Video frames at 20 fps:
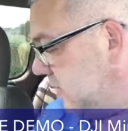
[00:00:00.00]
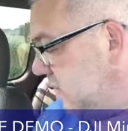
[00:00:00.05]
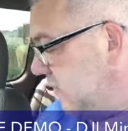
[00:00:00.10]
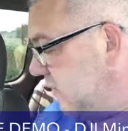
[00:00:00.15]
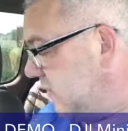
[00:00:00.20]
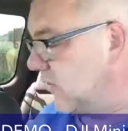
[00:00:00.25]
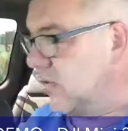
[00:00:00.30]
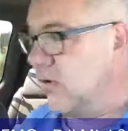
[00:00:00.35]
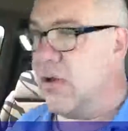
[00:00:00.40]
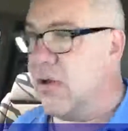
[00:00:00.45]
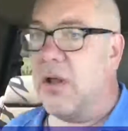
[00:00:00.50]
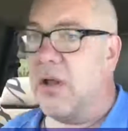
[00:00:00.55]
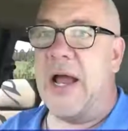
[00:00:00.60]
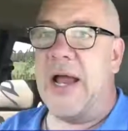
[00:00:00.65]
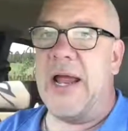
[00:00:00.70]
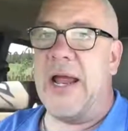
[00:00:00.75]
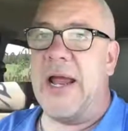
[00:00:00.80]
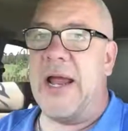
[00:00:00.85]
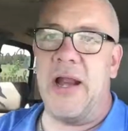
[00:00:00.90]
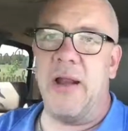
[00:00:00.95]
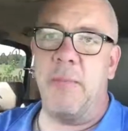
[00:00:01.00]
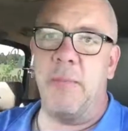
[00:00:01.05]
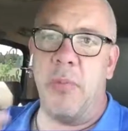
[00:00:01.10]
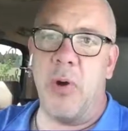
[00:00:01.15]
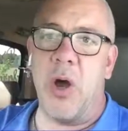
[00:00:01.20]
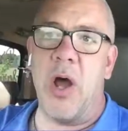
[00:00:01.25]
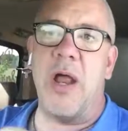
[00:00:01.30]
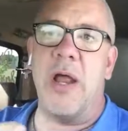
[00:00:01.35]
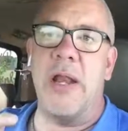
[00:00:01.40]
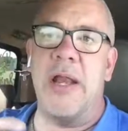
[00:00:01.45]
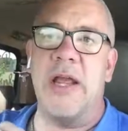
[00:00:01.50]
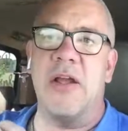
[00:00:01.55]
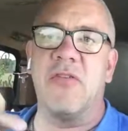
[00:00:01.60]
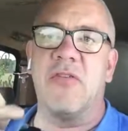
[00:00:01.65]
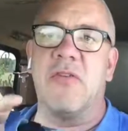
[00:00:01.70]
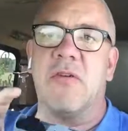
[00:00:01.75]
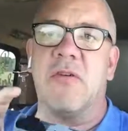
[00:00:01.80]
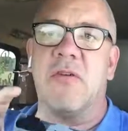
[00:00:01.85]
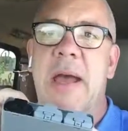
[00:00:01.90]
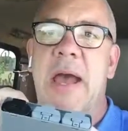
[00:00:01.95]
the original, I had bought an
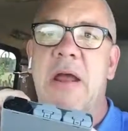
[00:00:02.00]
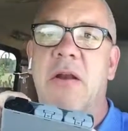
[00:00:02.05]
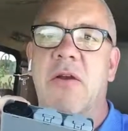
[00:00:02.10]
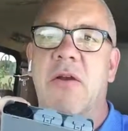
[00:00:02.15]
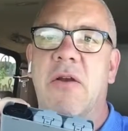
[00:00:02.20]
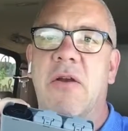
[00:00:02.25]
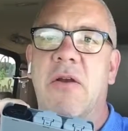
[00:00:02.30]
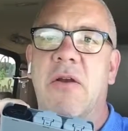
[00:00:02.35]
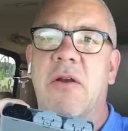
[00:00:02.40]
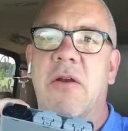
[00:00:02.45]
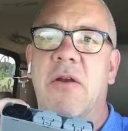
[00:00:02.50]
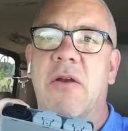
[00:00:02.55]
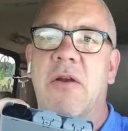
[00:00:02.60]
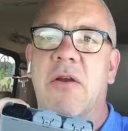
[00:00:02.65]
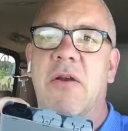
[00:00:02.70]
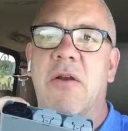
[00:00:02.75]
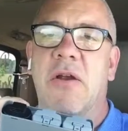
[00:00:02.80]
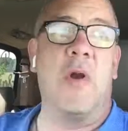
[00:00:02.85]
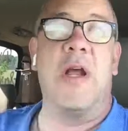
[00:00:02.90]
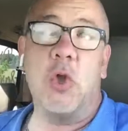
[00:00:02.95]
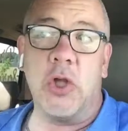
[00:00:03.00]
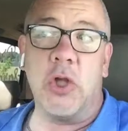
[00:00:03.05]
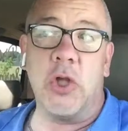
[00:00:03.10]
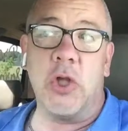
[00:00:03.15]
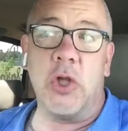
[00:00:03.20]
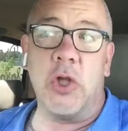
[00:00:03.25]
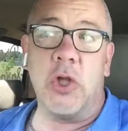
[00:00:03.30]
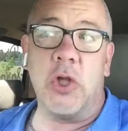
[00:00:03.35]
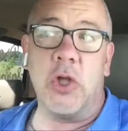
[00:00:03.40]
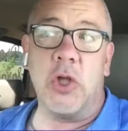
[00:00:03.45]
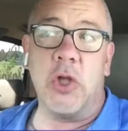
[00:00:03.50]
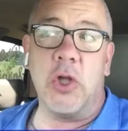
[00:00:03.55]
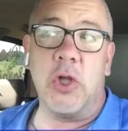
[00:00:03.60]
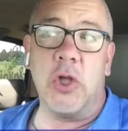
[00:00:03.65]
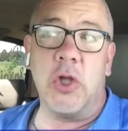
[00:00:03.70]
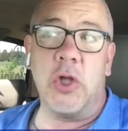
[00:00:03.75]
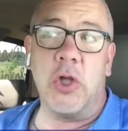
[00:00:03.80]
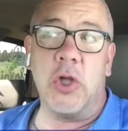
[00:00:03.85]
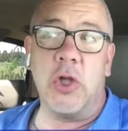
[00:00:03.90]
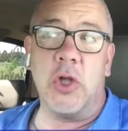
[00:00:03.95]
extra battery, and when I sold it, I just
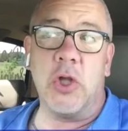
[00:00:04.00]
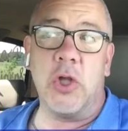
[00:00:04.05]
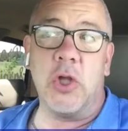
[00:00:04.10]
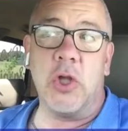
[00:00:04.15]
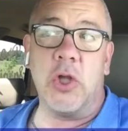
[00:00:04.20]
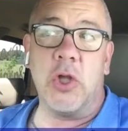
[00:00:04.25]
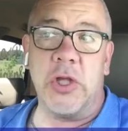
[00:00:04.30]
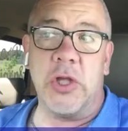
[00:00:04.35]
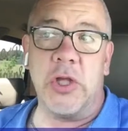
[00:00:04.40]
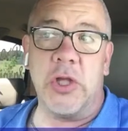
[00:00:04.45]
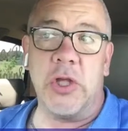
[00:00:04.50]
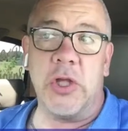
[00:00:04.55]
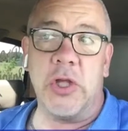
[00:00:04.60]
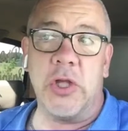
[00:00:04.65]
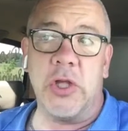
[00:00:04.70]
sold it with like the